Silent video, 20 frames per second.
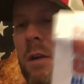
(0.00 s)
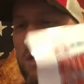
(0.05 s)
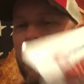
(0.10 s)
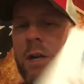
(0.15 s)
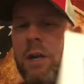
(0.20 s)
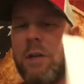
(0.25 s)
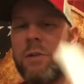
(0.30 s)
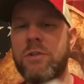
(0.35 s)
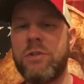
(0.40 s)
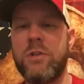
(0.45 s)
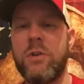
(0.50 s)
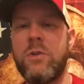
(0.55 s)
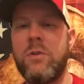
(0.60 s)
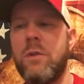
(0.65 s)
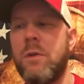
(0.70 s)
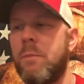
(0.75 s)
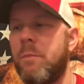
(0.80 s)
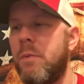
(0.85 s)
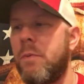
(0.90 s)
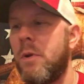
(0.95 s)
and I'll show
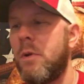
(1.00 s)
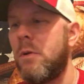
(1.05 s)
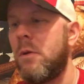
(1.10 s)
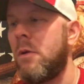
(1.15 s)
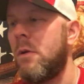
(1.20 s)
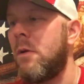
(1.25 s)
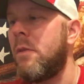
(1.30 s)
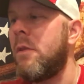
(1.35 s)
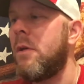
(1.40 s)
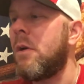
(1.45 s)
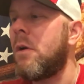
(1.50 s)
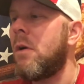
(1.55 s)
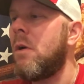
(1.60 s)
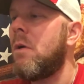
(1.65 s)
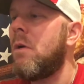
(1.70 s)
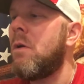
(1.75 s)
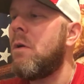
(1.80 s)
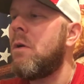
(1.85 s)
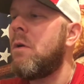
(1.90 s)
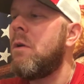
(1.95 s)
you the uh, the
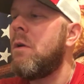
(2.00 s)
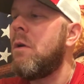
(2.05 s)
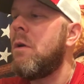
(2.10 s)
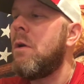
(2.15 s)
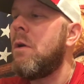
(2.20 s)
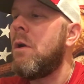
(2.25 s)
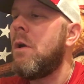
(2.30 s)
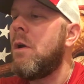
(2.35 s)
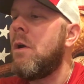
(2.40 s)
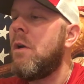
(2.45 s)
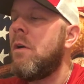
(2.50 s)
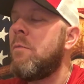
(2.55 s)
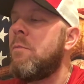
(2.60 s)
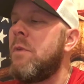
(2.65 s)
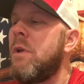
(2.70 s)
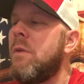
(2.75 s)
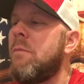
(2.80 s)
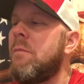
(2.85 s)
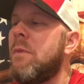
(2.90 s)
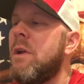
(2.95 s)
card.
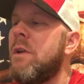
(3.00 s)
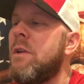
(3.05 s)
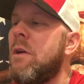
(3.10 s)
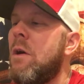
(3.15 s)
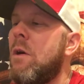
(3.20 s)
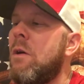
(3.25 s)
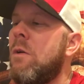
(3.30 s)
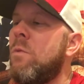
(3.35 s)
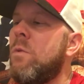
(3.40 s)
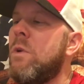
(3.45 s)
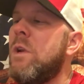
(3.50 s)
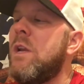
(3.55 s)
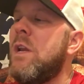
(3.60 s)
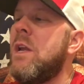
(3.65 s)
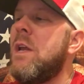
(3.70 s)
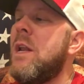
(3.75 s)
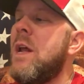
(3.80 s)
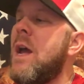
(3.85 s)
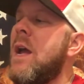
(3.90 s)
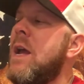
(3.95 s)
Me and my daughter, we
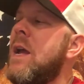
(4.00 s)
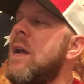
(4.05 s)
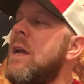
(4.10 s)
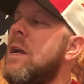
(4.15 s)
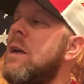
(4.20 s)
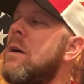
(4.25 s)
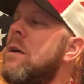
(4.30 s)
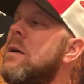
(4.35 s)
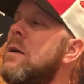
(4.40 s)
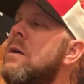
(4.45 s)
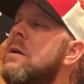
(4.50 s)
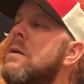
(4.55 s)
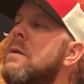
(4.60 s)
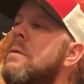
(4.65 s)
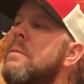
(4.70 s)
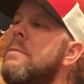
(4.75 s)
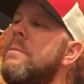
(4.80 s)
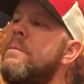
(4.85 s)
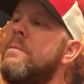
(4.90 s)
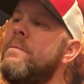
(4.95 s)
did a
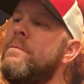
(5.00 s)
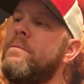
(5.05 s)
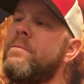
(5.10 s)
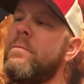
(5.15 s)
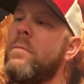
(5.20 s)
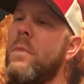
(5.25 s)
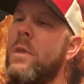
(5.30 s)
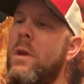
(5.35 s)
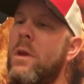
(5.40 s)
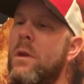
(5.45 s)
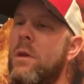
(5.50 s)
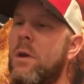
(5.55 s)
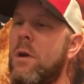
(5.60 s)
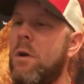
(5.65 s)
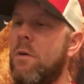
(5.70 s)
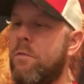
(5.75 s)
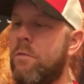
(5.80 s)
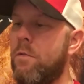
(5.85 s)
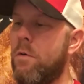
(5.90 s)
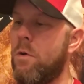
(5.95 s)
um,
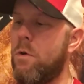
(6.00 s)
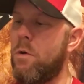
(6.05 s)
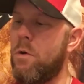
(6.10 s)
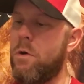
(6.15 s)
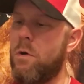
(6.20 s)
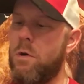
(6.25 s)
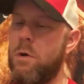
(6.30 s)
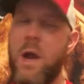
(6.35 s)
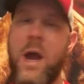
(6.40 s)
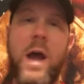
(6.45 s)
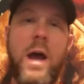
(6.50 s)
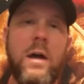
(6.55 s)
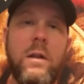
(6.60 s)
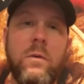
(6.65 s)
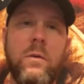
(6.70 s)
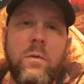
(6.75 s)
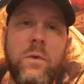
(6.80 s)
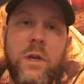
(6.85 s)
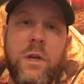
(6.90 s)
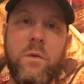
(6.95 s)
for
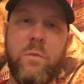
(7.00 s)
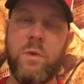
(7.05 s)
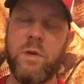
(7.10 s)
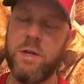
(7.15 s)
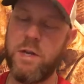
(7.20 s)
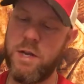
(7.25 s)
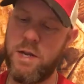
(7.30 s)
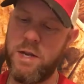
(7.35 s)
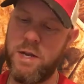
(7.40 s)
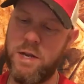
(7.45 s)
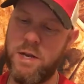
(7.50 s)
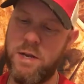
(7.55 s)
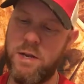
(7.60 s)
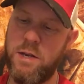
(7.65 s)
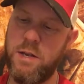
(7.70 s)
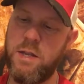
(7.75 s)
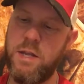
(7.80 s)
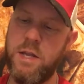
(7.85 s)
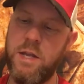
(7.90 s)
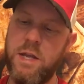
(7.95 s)
Halloween. We
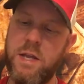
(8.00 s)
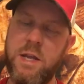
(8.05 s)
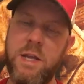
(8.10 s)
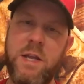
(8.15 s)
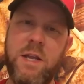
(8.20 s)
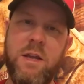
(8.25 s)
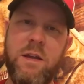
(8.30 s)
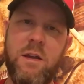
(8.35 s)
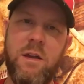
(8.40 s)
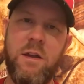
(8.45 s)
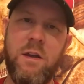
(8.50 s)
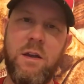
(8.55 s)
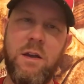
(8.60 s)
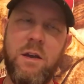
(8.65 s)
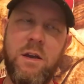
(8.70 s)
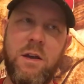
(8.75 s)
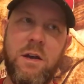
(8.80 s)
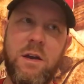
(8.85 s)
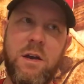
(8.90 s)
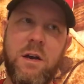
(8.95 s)
did the
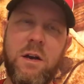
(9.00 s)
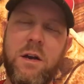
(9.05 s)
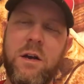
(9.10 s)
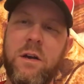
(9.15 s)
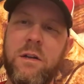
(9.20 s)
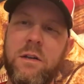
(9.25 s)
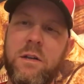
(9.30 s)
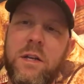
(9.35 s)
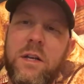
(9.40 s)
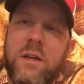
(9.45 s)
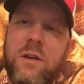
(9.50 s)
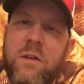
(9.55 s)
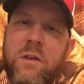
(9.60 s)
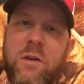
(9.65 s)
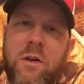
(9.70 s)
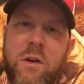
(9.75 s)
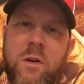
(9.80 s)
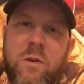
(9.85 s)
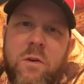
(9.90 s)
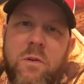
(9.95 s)
uh, League of
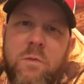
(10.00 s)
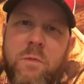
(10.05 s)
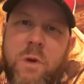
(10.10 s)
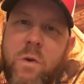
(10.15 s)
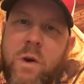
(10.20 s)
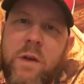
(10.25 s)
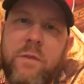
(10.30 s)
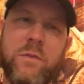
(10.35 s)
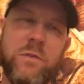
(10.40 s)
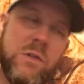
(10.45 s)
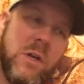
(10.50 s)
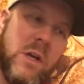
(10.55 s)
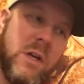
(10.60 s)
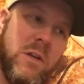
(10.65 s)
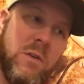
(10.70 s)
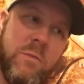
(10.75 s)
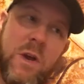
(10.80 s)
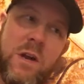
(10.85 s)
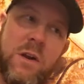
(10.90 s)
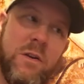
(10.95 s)
Their Own. My wife was like, "You
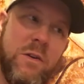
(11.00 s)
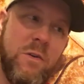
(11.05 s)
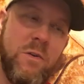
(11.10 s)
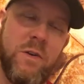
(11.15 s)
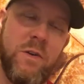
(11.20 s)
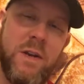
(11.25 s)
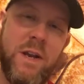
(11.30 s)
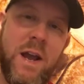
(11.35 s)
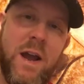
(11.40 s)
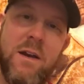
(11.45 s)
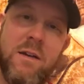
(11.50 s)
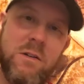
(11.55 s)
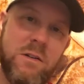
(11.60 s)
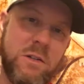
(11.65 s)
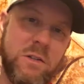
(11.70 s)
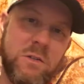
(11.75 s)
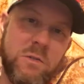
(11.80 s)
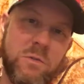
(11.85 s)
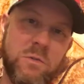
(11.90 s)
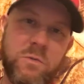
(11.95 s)
better do it now,
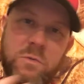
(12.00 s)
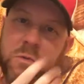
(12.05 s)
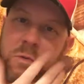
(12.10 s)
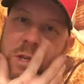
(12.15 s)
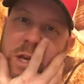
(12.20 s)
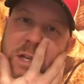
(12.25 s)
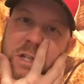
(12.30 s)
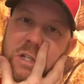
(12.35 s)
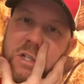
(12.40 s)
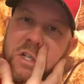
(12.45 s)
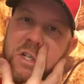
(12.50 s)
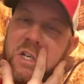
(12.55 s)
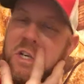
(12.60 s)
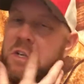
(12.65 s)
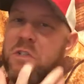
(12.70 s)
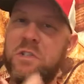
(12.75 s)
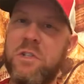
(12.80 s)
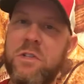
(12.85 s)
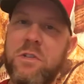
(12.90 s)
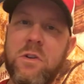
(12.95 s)
because next year
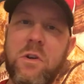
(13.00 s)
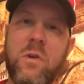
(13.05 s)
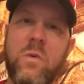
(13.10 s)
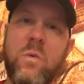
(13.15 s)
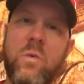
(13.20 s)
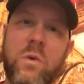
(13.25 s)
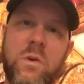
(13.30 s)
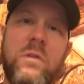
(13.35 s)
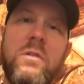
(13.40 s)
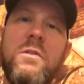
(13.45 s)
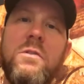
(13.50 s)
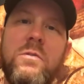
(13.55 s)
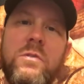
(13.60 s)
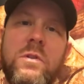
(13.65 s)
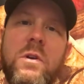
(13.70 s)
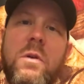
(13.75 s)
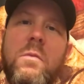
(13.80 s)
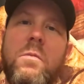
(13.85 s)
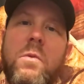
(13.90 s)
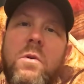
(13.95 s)
she's gonna want to do
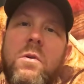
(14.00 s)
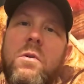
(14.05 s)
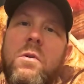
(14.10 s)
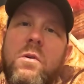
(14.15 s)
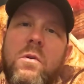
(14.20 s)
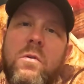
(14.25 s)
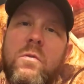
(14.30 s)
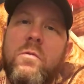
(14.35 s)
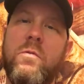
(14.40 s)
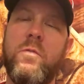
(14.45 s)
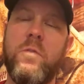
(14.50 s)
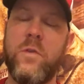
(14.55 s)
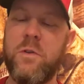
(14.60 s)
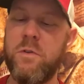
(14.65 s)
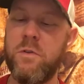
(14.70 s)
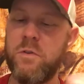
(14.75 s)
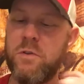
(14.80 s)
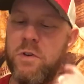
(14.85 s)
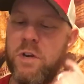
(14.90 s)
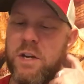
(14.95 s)
something on her own for you
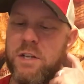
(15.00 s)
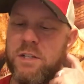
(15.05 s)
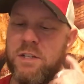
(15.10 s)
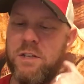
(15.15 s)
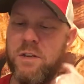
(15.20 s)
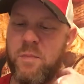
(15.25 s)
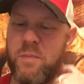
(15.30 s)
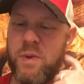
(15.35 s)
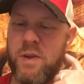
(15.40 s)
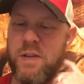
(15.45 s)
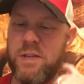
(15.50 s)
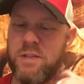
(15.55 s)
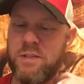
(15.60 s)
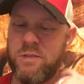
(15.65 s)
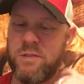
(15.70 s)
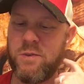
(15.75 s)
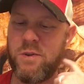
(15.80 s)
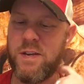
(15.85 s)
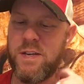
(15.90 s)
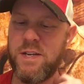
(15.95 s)
to dress up in."
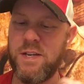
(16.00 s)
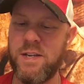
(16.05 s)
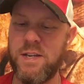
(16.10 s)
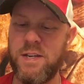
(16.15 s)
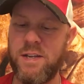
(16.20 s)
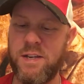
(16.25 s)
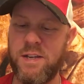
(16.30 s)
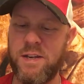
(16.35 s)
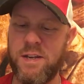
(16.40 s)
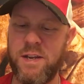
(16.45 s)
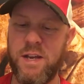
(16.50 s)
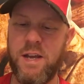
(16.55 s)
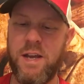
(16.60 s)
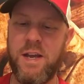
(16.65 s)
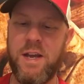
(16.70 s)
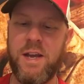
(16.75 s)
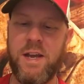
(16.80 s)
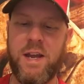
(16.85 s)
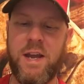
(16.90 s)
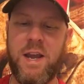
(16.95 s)
So I did,
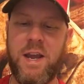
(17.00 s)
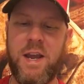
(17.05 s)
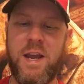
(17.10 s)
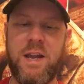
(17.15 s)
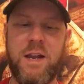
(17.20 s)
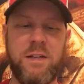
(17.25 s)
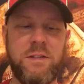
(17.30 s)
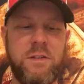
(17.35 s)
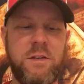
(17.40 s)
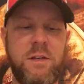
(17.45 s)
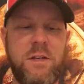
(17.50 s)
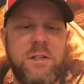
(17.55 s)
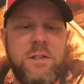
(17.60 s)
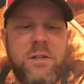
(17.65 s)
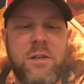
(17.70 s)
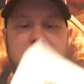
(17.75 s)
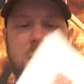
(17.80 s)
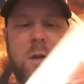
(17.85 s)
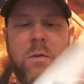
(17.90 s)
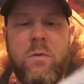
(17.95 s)
and I thought it
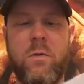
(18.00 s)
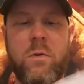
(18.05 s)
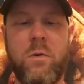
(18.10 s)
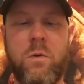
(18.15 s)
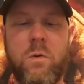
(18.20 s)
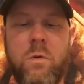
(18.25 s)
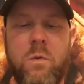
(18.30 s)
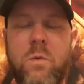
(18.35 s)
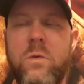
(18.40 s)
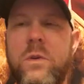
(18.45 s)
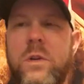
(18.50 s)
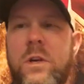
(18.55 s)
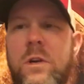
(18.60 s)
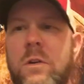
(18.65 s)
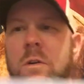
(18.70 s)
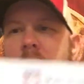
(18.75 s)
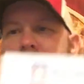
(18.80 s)
turned out real cool. And they're